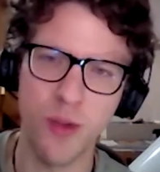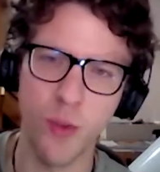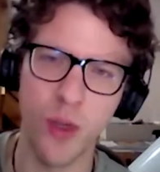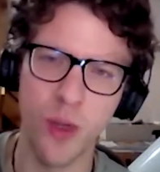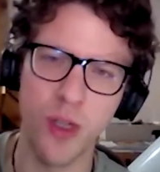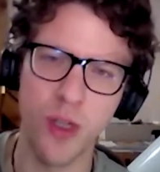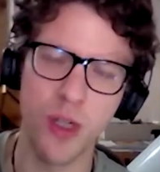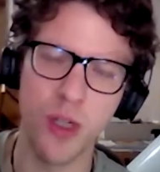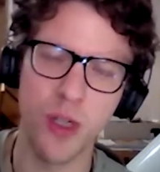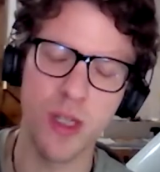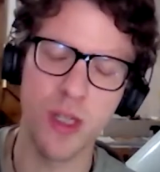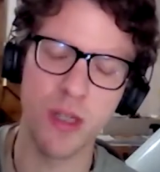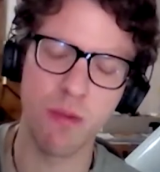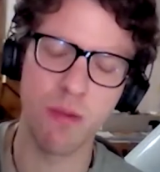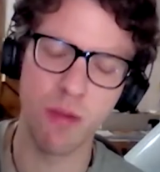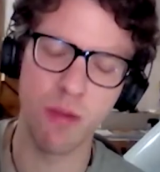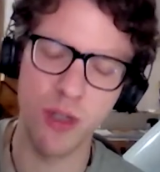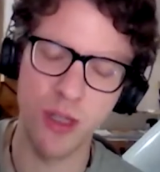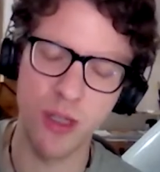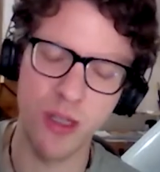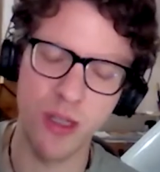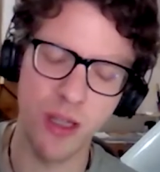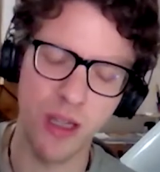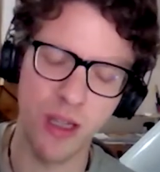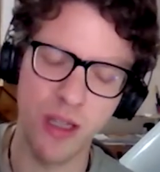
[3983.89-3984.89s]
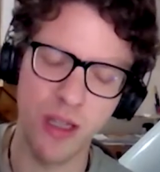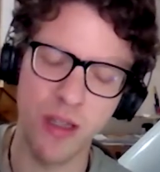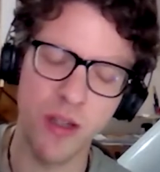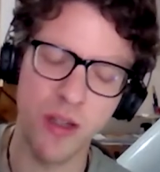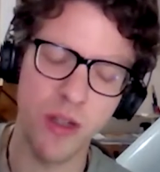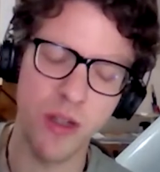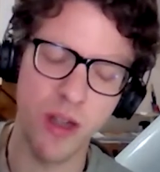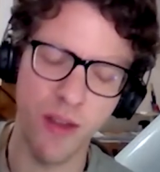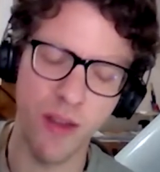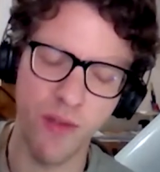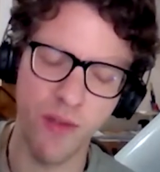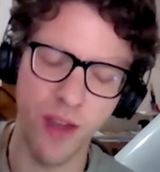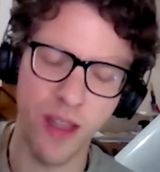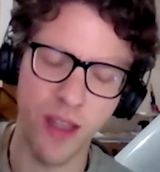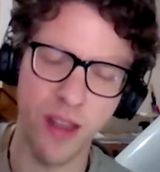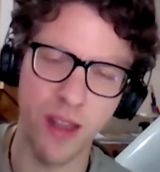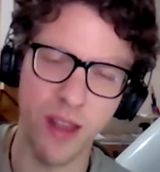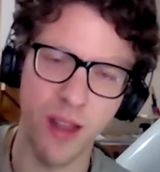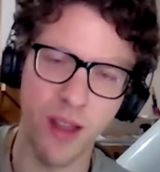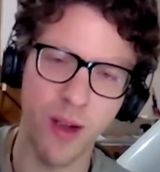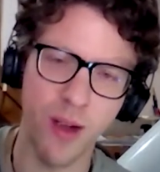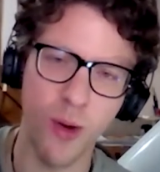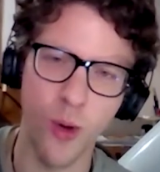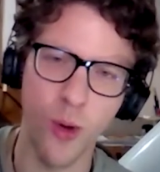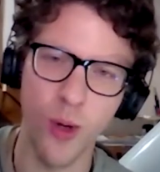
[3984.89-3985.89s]
which is a condition
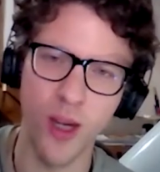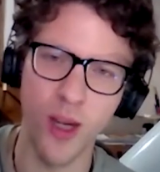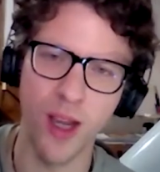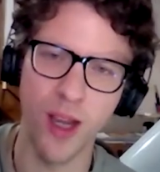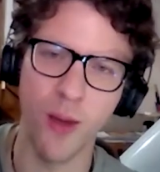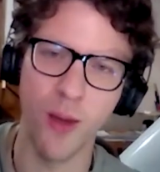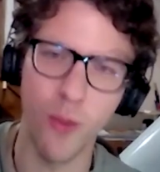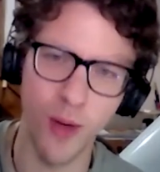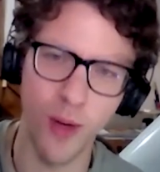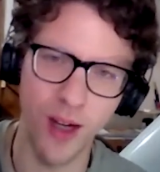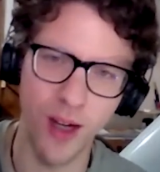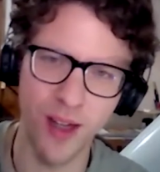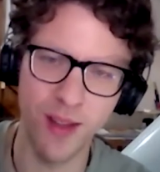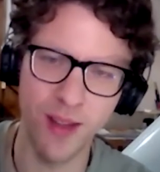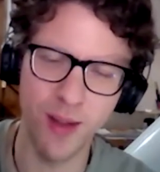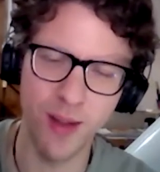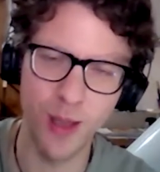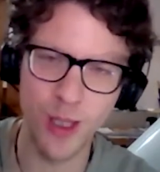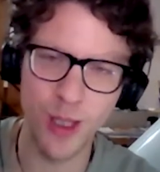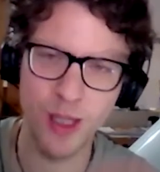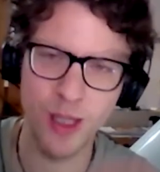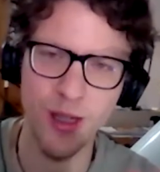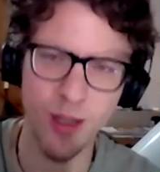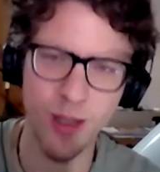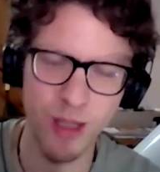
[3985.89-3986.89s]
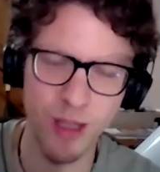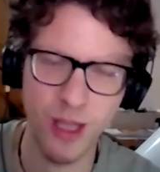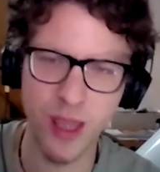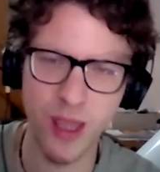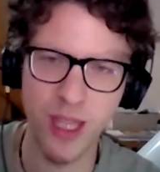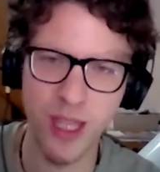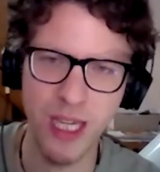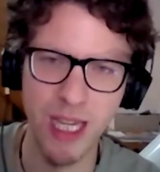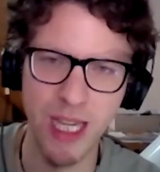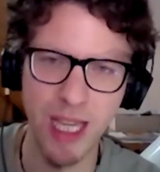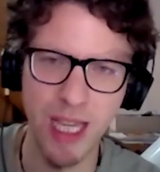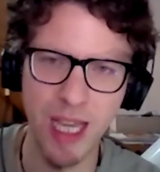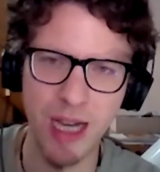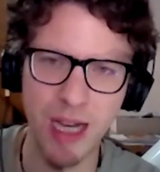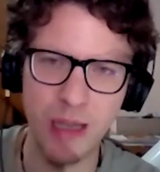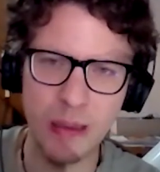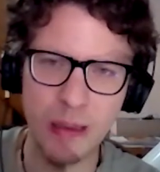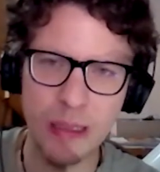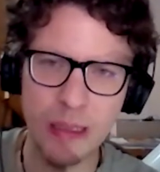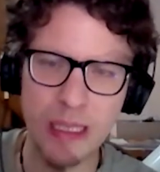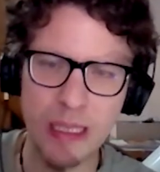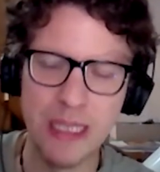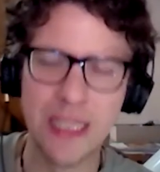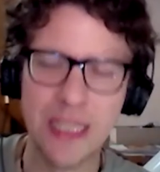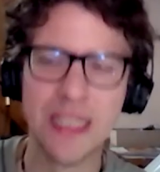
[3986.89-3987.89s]
affecting cornea where it starts thinning out.